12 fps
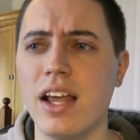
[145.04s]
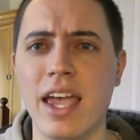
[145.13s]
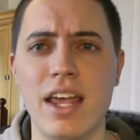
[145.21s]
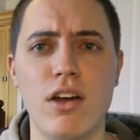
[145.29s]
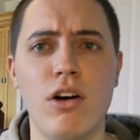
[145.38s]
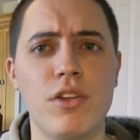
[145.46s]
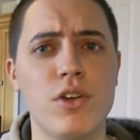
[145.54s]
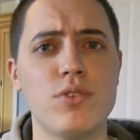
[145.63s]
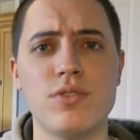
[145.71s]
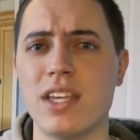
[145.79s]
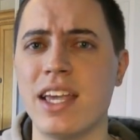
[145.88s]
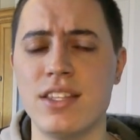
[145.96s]
and all
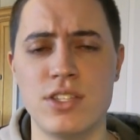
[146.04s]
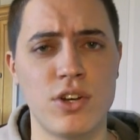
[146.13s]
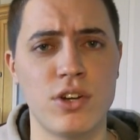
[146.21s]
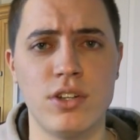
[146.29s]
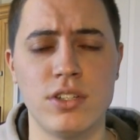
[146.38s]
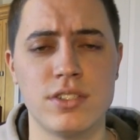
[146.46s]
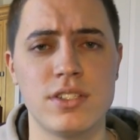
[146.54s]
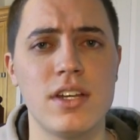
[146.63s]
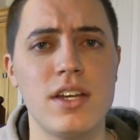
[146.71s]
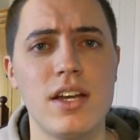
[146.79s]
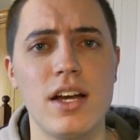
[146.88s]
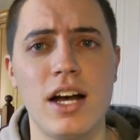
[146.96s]
those internals.
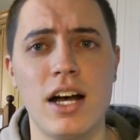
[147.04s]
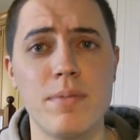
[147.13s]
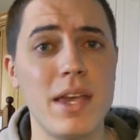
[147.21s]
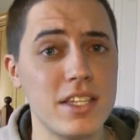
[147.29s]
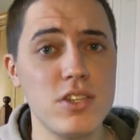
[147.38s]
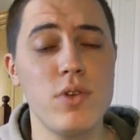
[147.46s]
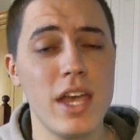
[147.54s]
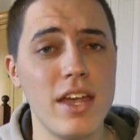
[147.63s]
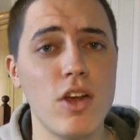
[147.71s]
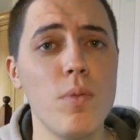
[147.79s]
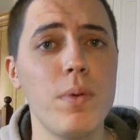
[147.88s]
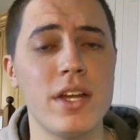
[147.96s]
Um, yes, you
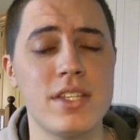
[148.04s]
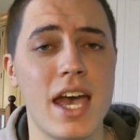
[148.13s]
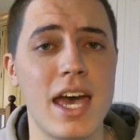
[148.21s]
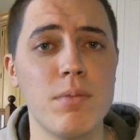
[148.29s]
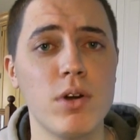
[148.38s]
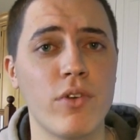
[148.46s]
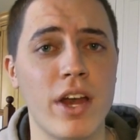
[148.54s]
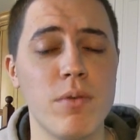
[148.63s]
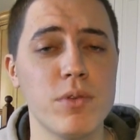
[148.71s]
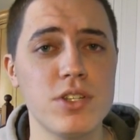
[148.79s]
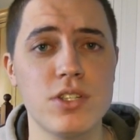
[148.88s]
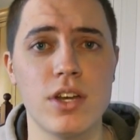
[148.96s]
can open it to add more
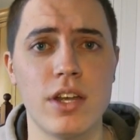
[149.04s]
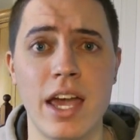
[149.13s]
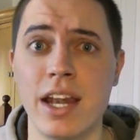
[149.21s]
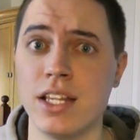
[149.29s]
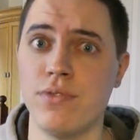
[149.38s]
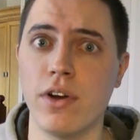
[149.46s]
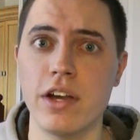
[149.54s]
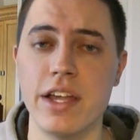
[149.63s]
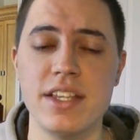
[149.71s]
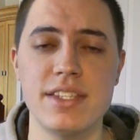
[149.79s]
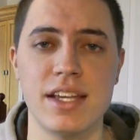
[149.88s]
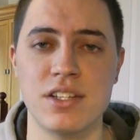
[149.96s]
RAM, which is good, and it's very
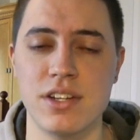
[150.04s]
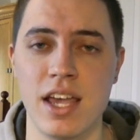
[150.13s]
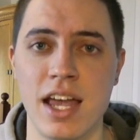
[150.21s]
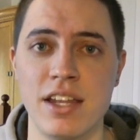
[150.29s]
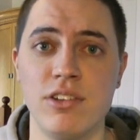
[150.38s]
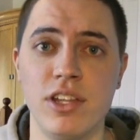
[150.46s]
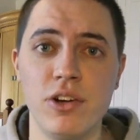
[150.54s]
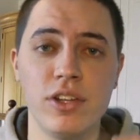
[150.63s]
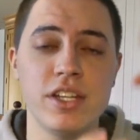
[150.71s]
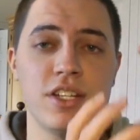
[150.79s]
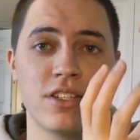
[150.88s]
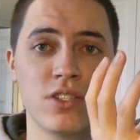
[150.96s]
easy, I should add. You
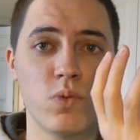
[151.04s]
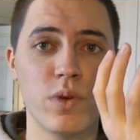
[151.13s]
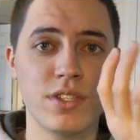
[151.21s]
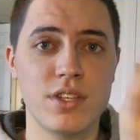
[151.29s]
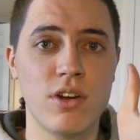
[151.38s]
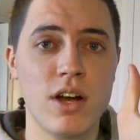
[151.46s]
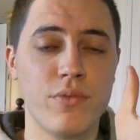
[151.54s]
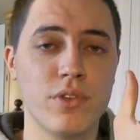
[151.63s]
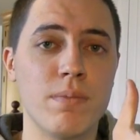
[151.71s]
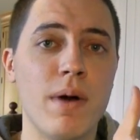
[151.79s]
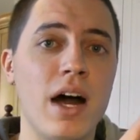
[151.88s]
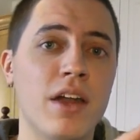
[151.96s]
literally just twist it off
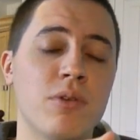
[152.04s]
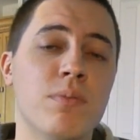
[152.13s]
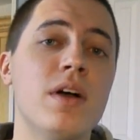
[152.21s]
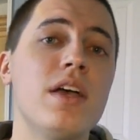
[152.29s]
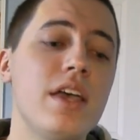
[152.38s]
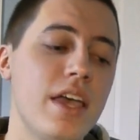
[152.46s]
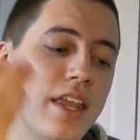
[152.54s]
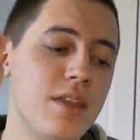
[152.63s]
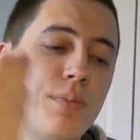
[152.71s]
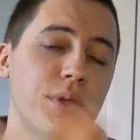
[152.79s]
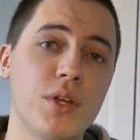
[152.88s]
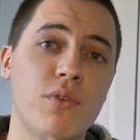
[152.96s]
on the bottom, and
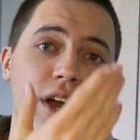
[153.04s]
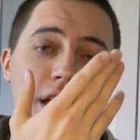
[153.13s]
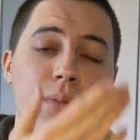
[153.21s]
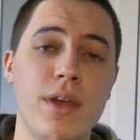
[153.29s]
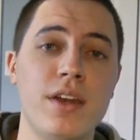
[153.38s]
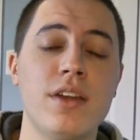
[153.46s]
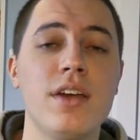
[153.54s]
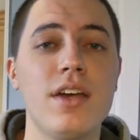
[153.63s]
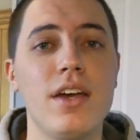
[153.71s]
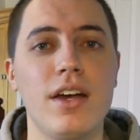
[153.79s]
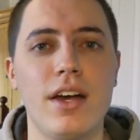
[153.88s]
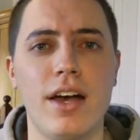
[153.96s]
you put the RAM in.
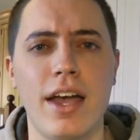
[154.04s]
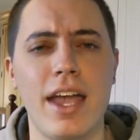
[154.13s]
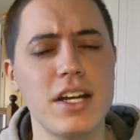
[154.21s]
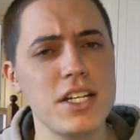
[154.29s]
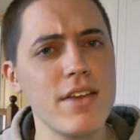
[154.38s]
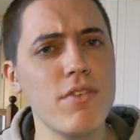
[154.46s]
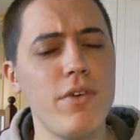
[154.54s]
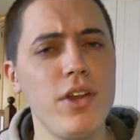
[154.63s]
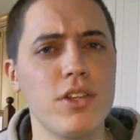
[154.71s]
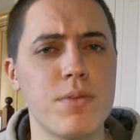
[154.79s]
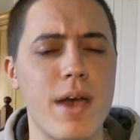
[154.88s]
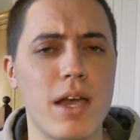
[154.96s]
I actually have a
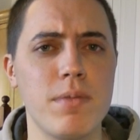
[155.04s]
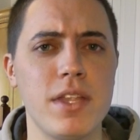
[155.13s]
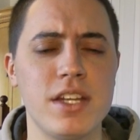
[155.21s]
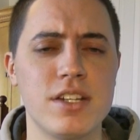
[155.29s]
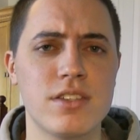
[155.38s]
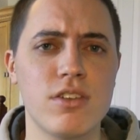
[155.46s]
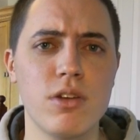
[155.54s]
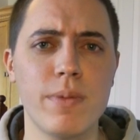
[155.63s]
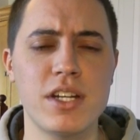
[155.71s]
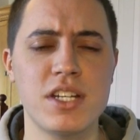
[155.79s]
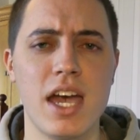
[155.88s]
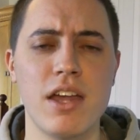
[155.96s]
video on the Mac Mini. Just go to
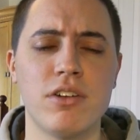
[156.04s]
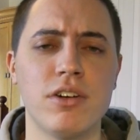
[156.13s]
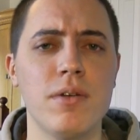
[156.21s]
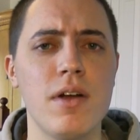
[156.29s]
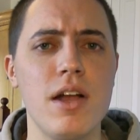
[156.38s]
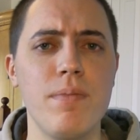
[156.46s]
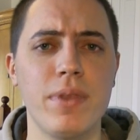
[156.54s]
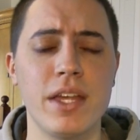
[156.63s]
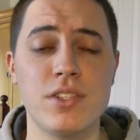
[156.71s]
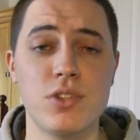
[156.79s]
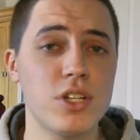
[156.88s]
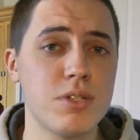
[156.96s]
my channel
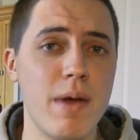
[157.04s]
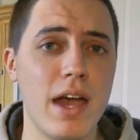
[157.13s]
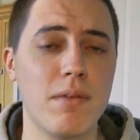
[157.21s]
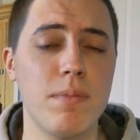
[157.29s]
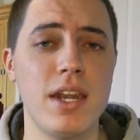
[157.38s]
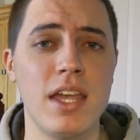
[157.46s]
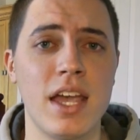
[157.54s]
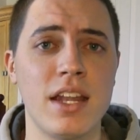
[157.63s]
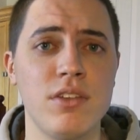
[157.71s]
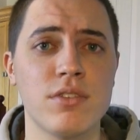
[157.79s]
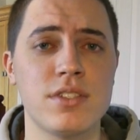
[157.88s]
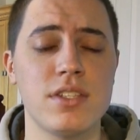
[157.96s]
and search Mac Mini,
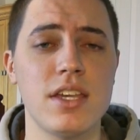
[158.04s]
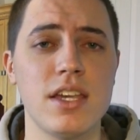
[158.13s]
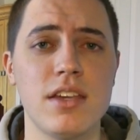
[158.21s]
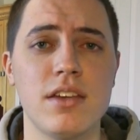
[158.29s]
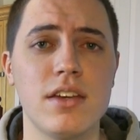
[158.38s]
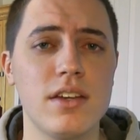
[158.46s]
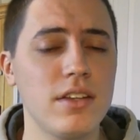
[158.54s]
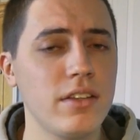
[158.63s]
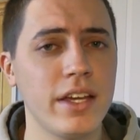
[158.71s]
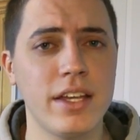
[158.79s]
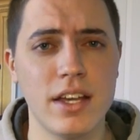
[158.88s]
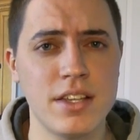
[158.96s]
and you'll see
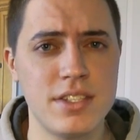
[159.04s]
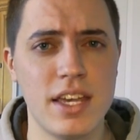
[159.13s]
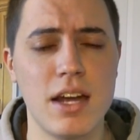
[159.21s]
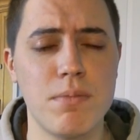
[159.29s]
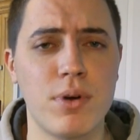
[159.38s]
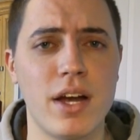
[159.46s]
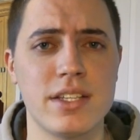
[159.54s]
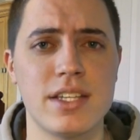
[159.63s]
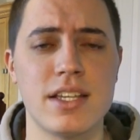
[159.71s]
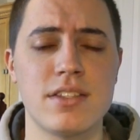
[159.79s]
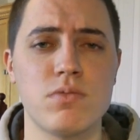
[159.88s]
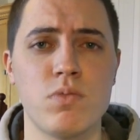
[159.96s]
like a setup
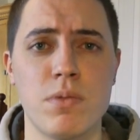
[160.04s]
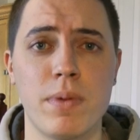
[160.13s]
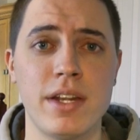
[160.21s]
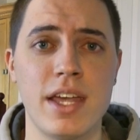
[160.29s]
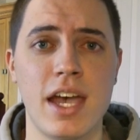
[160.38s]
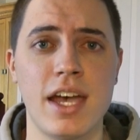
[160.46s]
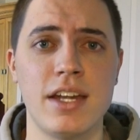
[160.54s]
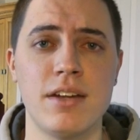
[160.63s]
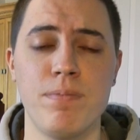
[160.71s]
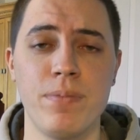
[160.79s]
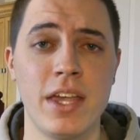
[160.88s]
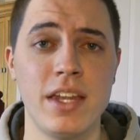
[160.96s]
process with my
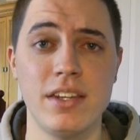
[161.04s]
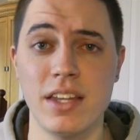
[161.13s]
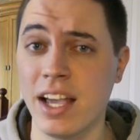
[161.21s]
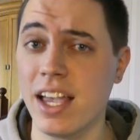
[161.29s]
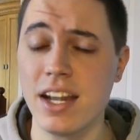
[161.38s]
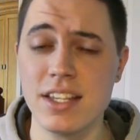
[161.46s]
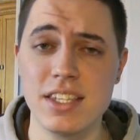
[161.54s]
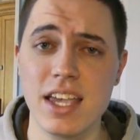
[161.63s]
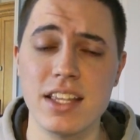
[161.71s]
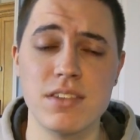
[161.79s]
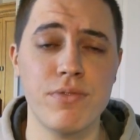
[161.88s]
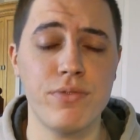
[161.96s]
dad. And I gotta
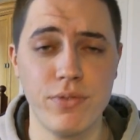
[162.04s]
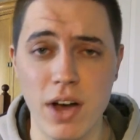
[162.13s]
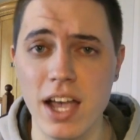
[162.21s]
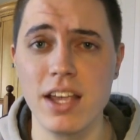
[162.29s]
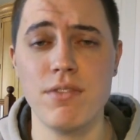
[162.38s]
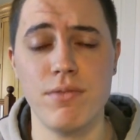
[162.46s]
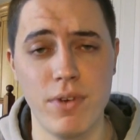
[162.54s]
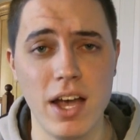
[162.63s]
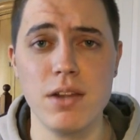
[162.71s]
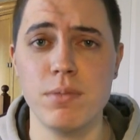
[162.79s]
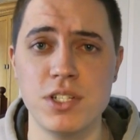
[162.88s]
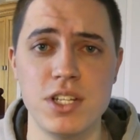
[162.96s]
say, it's a fine,
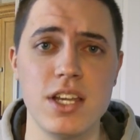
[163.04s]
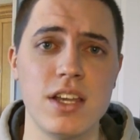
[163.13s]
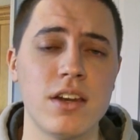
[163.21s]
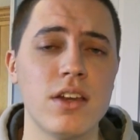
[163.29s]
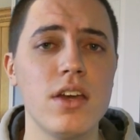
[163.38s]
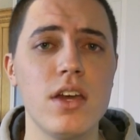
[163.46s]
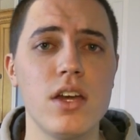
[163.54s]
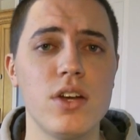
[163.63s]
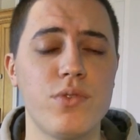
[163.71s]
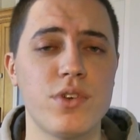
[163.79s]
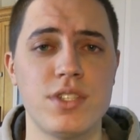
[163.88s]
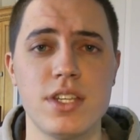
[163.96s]
fine machine
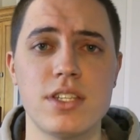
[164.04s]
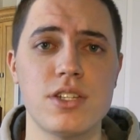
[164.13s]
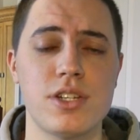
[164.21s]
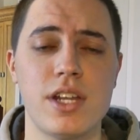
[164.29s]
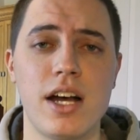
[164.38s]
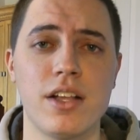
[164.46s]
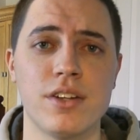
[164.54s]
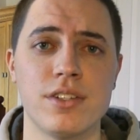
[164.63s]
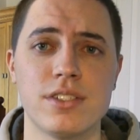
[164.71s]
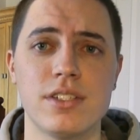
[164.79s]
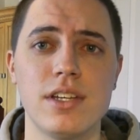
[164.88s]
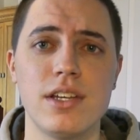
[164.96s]
for
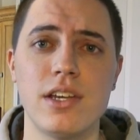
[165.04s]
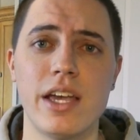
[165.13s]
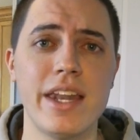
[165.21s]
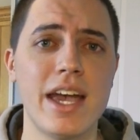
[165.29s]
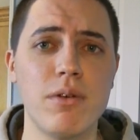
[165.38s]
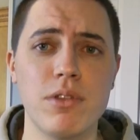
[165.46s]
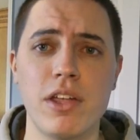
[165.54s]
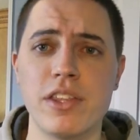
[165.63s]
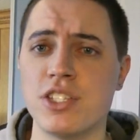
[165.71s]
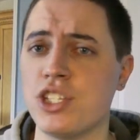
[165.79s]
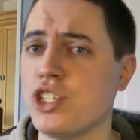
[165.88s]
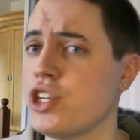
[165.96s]
$600. And now with all this